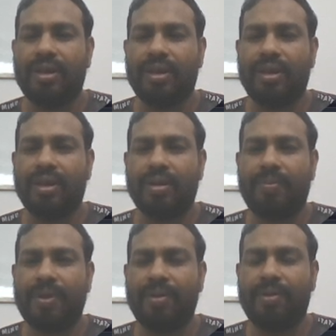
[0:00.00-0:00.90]
in the
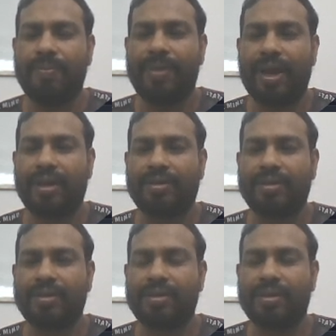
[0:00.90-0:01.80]
view of that,
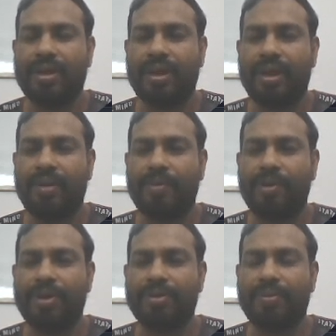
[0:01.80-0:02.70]
I am
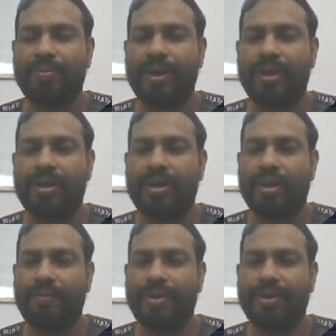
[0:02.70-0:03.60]
going to make a
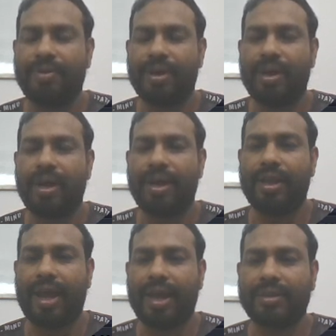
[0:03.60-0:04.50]
video regarding
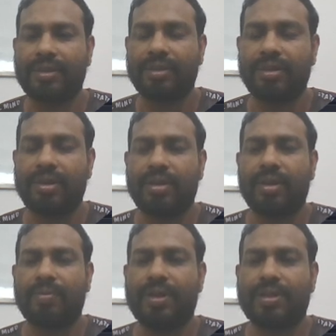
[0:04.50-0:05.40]
that.
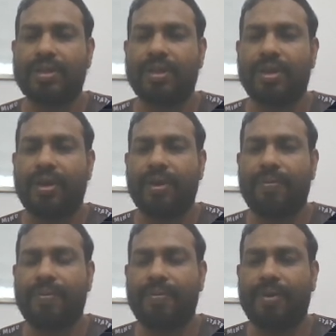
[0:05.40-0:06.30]
Please,
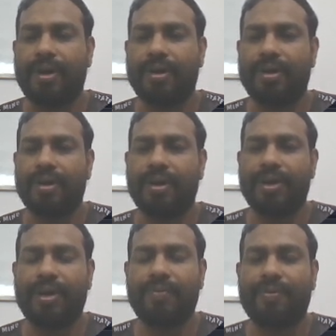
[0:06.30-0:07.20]
if you are a
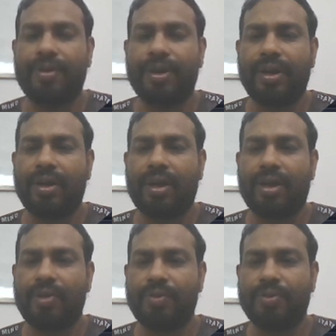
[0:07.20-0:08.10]
newborn in our
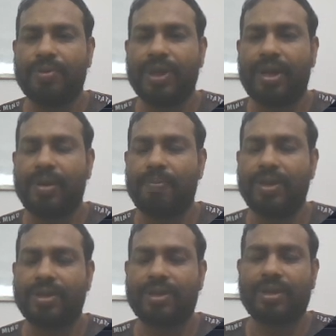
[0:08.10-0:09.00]
YouTube channel,
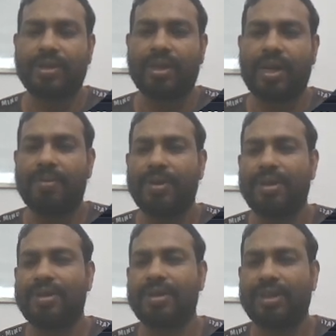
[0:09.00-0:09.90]
please subscribe
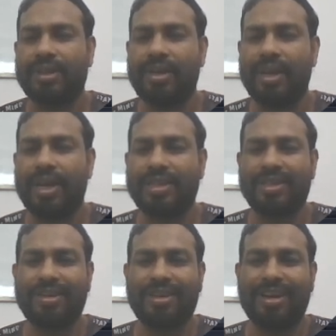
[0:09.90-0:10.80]
it, like,
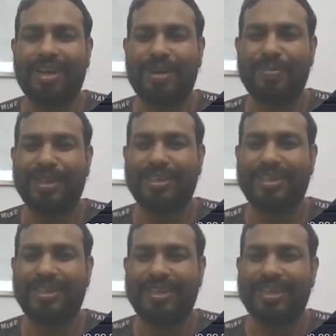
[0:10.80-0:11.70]
share and comment,
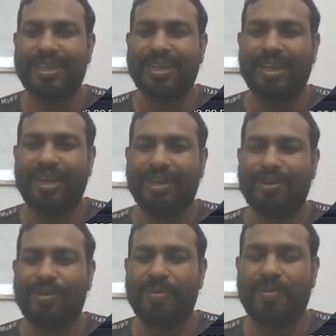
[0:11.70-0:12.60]
and
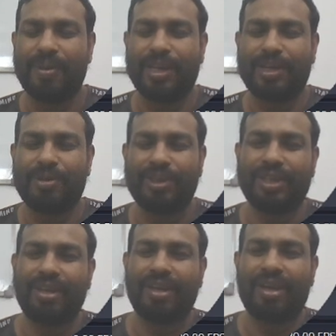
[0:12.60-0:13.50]
don't forget to
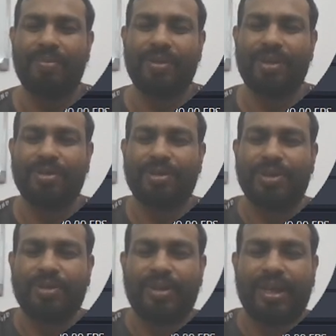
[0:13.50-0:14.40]
share our video
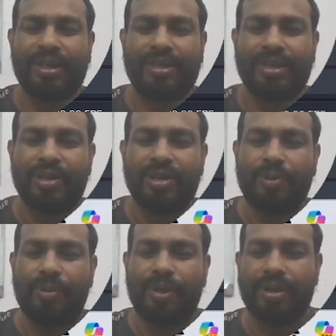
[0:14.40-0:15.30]
so that
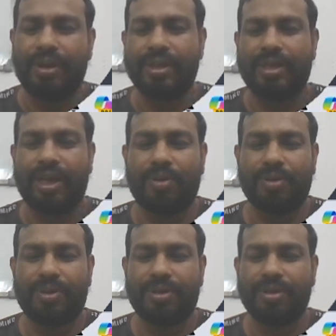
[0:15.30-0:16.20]
we could reach
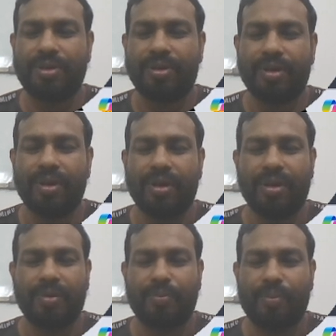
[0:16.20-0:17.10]
out to
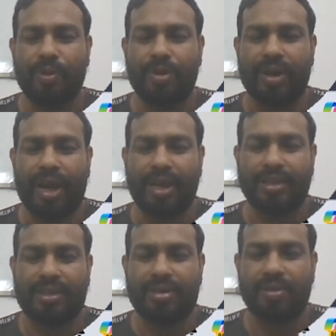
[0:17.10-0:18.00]
more
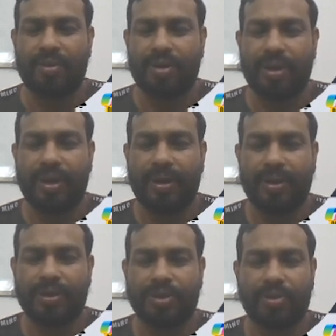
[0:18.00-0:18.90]
guys. Okay,
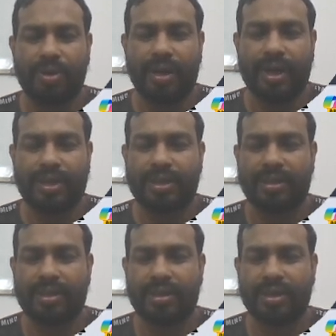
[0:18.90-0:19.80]
so
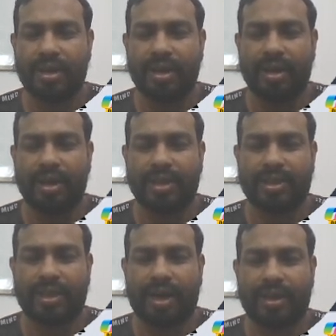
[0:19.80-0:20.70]
let's
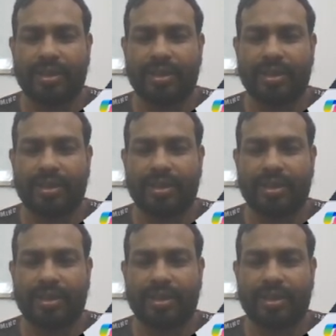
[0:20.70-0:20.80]
start.